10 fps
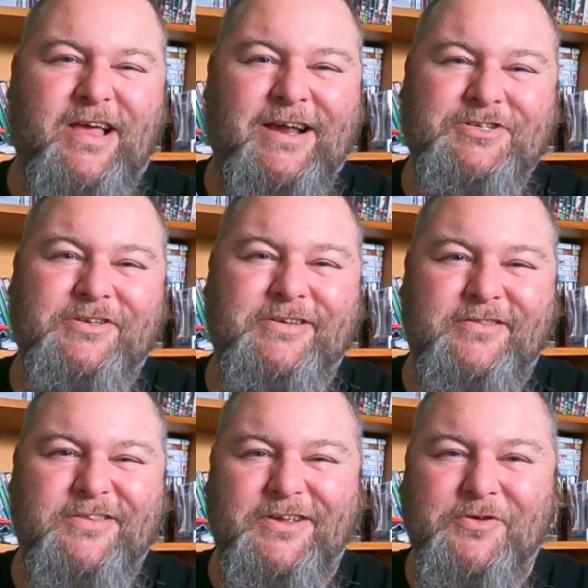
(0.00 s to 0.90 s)
actually
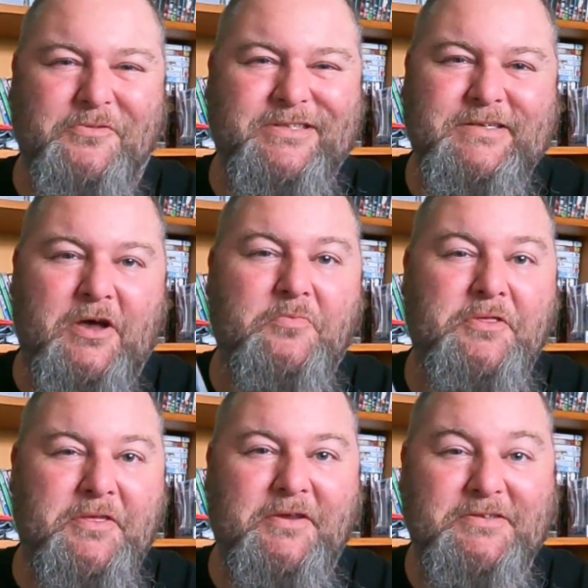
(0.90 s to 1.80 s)
didn't think it would sell,
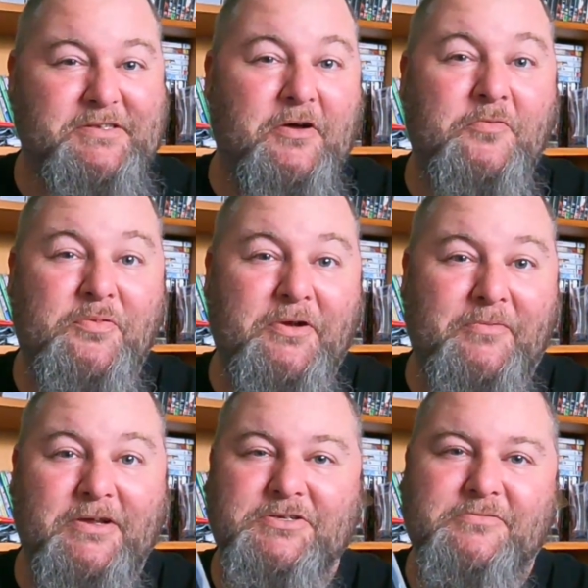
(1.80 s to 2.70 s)
but then it sold pretty
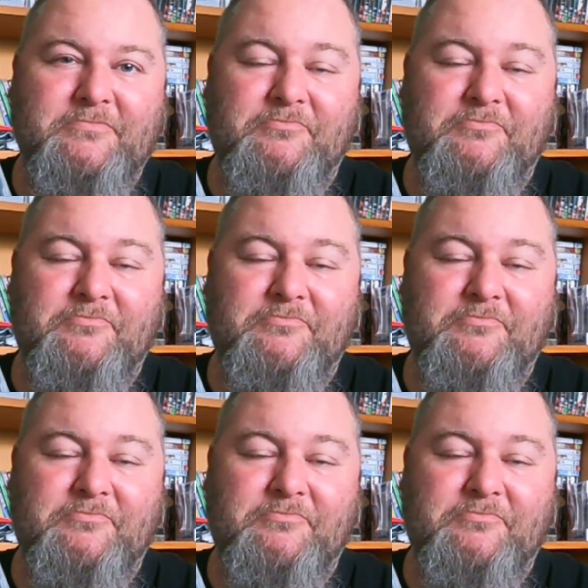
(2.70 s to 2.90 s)
much